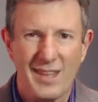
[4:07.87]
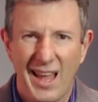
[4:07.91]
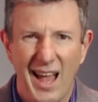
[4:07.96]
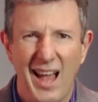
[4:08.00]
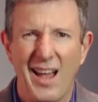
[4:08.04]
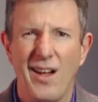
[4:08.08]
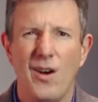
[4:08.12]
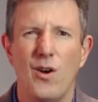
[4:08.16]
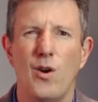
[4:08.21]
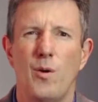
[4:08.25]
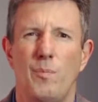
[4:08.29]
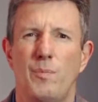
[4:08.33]

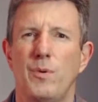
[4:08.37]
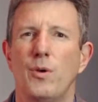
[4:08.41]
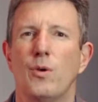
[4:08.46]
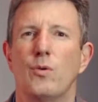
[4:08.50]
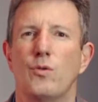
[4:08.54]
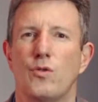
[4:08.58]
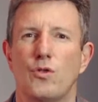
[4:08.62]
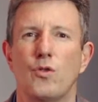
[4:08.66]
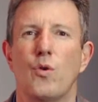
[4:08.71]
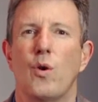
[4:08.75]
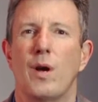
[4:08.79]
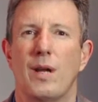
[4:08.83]
I hope you'll
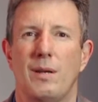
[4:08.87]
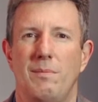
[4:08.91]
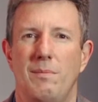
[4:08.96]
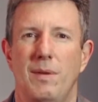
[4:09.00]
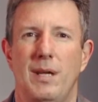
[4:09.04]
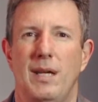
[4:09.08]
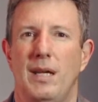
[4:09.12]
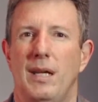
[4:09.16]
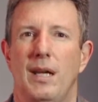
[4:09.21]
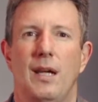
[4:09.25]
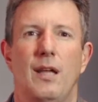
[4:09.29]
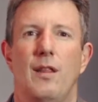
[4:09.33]
join
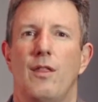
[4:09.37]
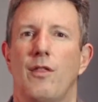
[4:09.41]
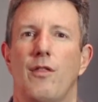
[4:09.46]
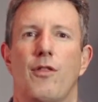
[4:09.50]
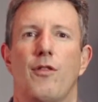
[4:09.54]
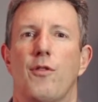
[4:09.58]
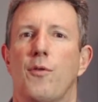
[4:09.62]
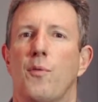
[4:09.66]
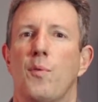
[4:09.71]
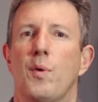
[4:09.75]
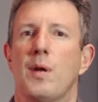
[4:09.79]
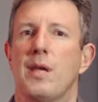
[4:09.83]
me in
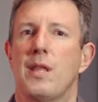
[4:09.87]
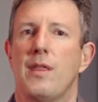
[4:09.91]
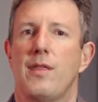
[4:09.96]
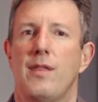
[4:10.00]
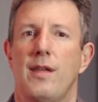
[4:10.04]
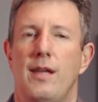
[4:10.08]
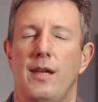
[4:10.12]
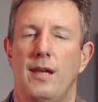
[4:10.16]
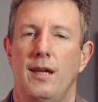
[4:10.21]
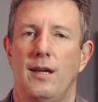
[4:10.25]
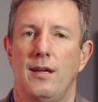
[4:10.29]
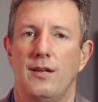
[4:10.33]
three
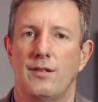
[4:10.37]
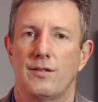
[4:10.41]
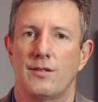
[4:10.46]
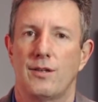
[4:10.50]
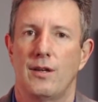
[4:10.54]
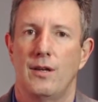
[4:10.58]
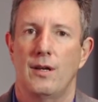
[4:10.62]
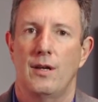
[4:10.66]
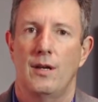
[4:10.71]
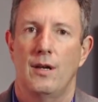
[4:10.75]
things.